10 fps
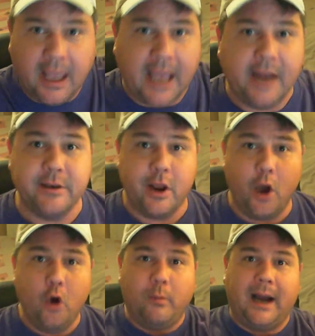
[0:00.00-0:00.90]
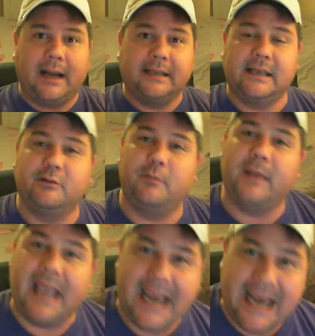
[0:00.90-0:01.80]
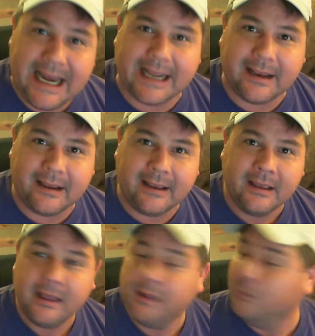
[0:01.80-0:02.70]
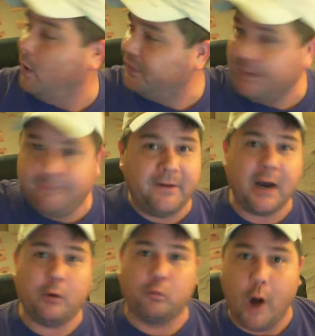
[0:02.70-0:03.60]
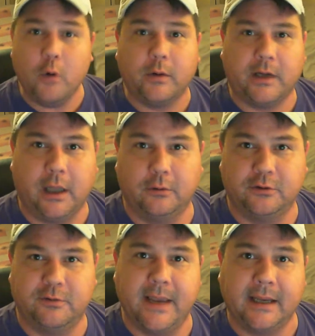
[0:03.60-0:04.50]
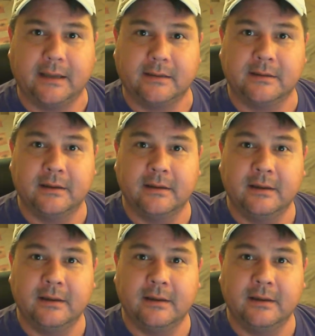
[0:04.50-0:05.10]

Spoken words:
and nobody seems to be heeding what the fuck road closed means.